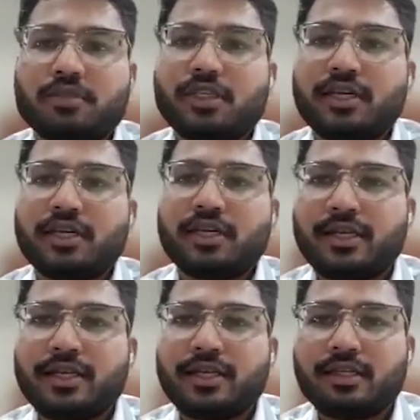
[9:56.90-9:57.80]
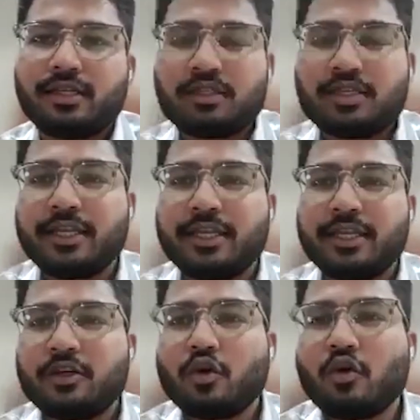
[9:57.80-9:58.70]
Generally, the skin tone
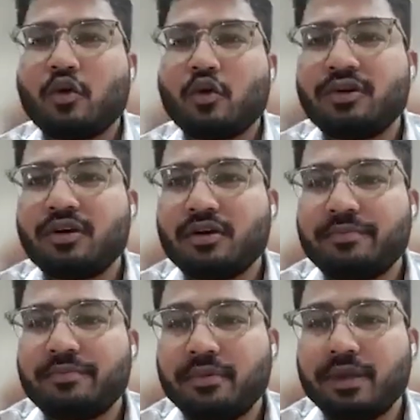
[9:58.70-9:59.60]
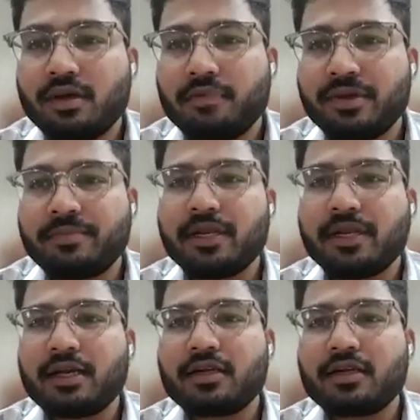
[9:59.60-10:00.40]
of people are